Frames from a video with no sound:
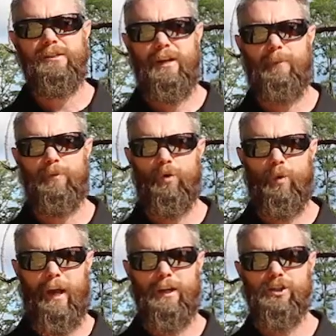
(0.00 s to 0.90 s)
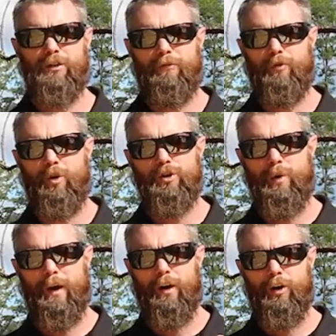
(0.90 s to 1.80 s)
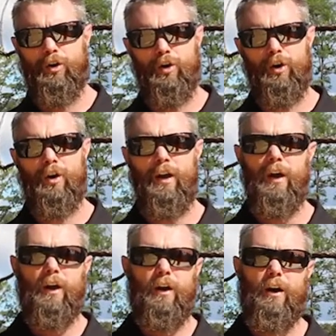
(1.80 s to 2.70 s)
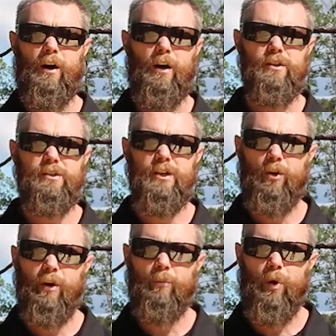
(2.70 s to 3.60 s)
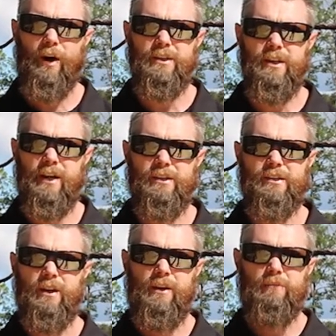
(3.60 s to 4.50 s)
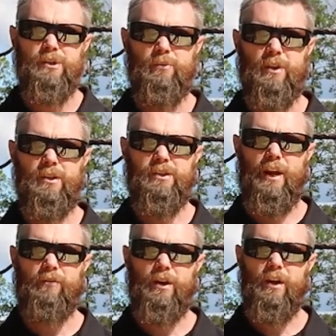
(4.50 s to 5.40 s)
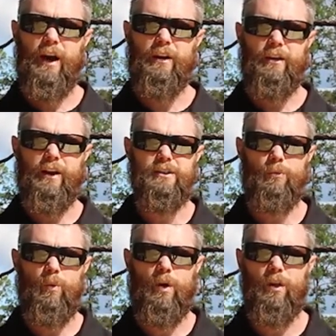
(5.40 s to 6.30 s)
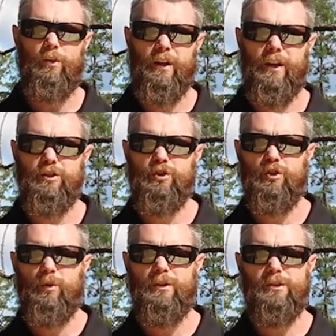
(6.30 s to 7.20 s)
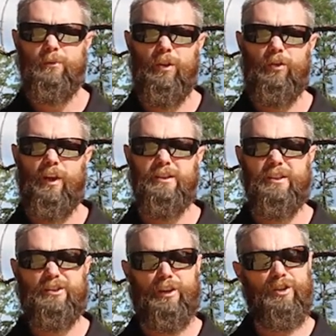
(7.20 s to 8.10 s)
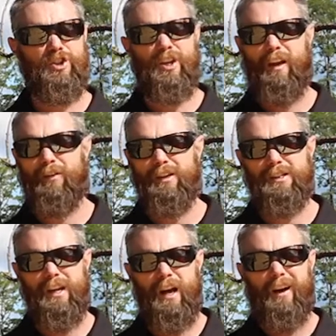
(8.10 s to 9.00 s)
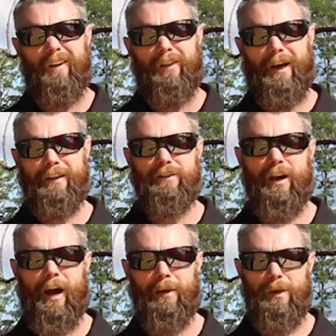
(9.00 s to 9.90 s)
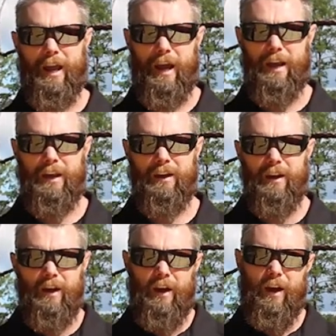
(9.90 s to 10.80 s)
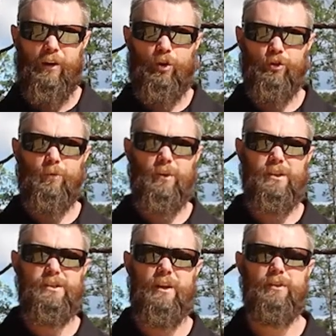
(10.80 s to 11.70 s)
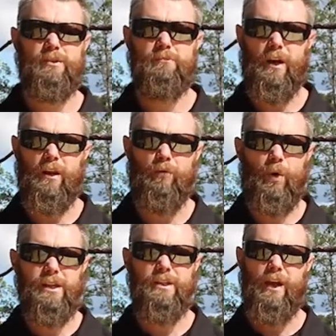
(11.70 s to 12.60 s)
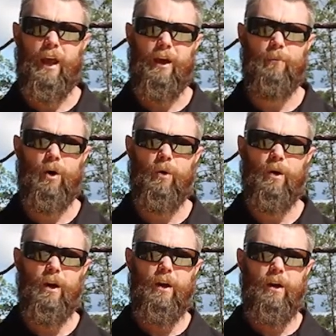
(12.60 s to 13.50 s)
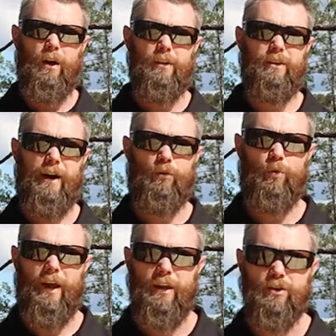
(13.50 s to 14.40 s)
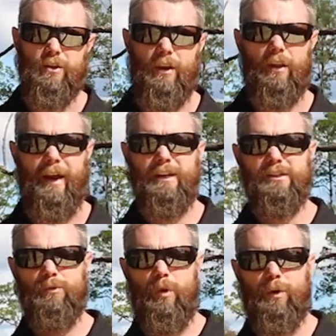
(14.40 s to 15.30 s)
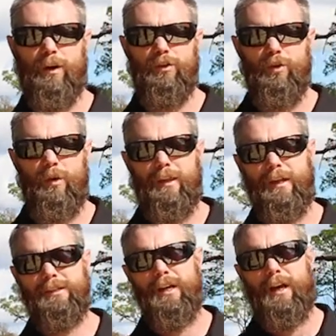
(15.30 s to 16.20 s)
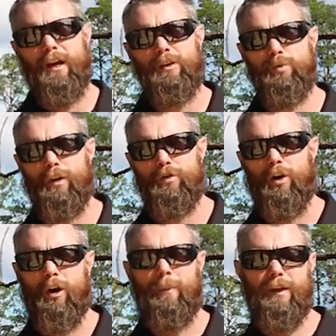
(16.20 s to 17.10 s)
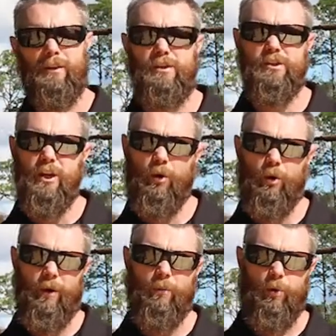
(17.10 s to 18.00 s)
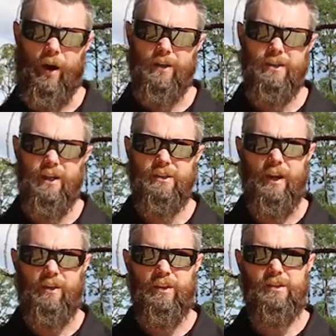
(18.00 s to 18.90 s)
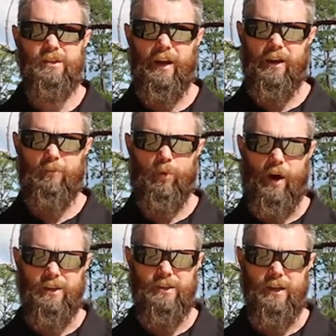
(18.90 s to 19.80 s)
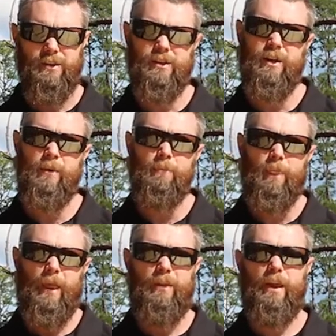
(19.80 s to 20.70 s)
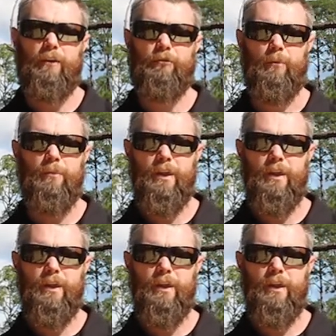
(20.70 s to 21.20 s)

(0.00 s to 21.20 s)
set up your range for doing a good zeroing process, some of the safety guidelines that we want to look into, and some of the things that's going to shave us a lot of time and headache and ultimately save us money of wasting ammo downrange. Then lastly, what we're going to do in this is we're going to talk about the zeroing process and the sight-in process. And then from